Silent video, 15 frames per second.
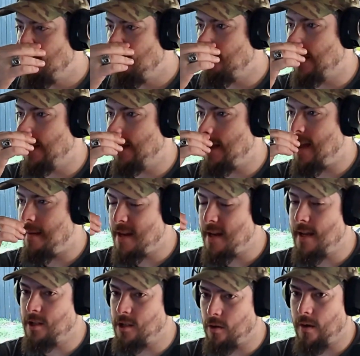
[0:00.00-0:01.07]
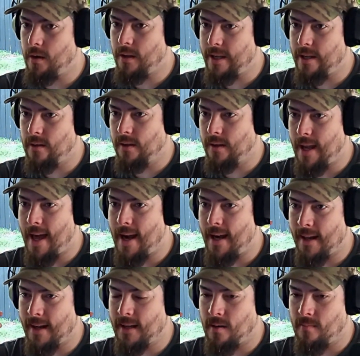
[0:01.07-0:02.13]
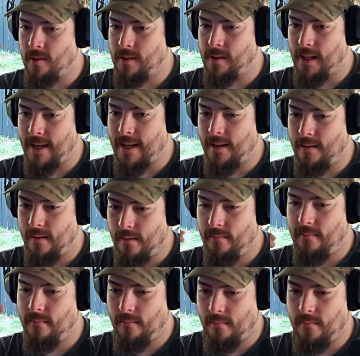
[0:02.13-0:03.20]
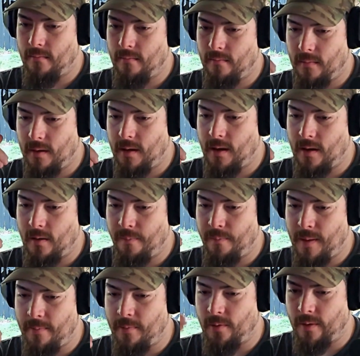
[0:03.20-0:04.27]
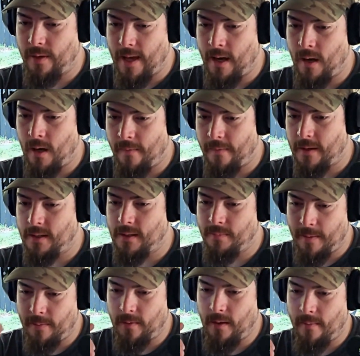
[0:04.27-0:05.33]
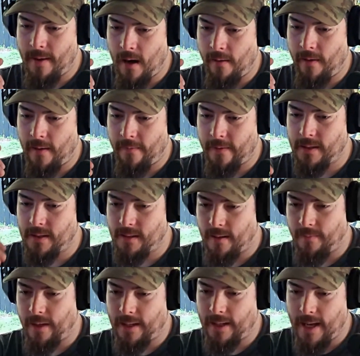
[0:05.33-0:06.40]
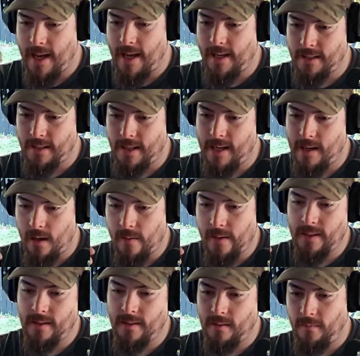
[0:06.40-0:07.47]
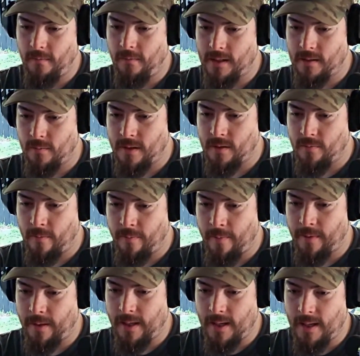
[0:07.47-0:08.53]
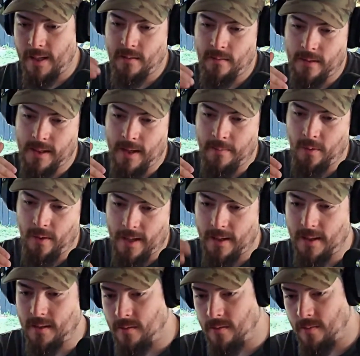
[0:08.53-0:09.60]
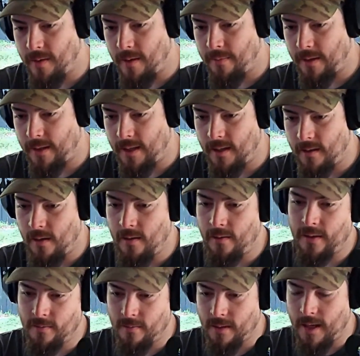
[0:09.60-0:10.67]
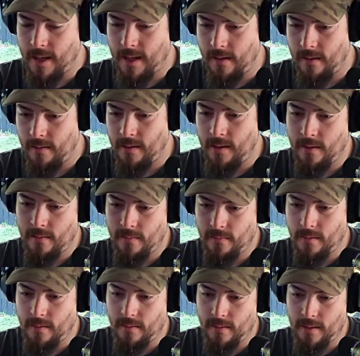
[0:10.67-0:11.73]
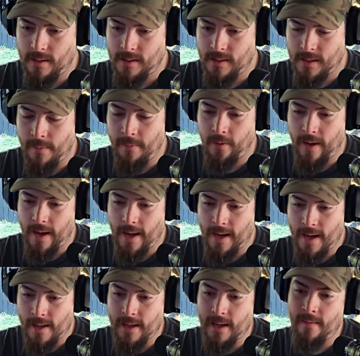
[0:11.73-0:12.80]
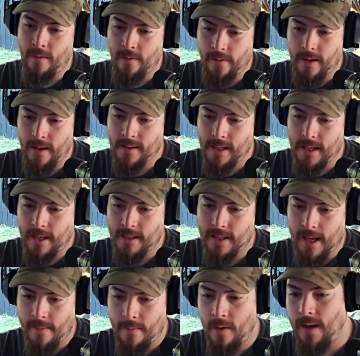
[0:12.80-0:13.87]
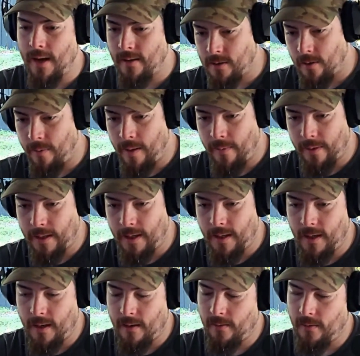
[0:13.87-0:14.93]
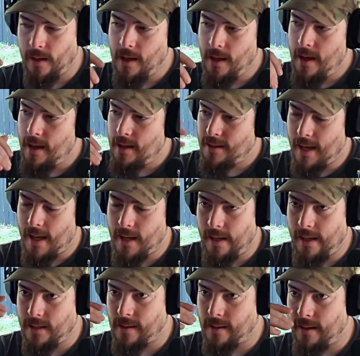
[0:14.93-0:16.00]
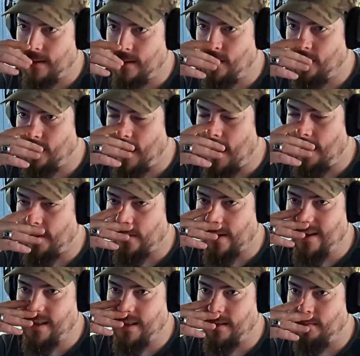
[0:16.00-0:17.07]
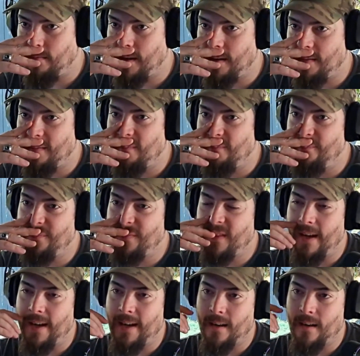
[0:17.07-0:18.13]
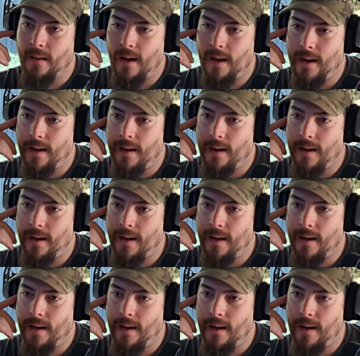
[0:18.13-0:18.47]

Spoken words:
But I mean, historically, you look at it and it's almost like, you know, people who get in office, people who come out of office, stuff like that. It's like always, this one's Republican, this one's Democrat, this one's Republican. Oh, this one got, you know, it's a Democrat. Now they got voted in a second time. Oh, now it's a Republican. You know, it's kind of a crazy thing.